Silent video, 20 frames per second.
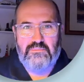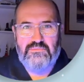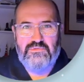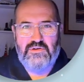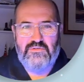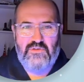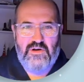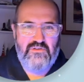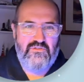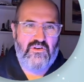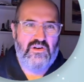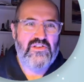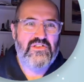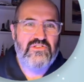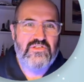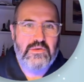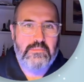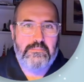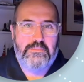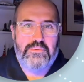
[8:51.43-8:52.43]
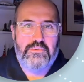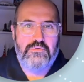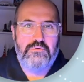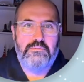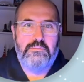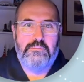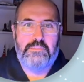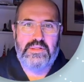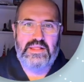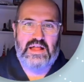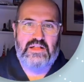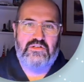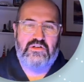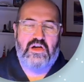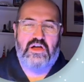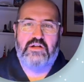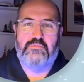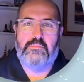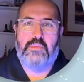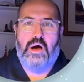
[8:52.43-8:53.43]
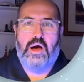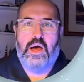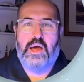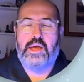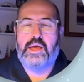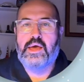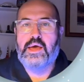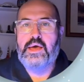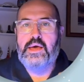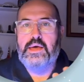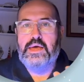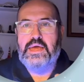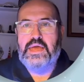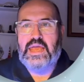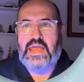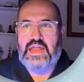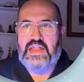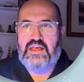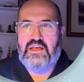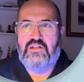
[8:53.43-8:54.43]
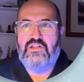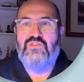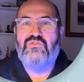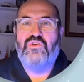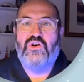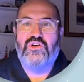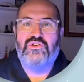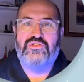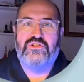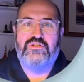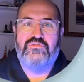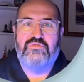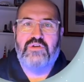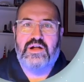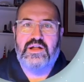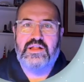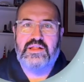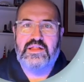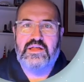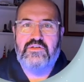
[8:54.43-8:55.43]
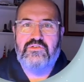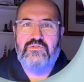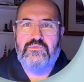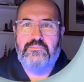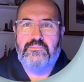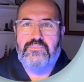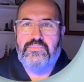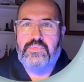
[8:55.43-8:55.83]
So very, very simple, but that's kind of my idiot's version of running this.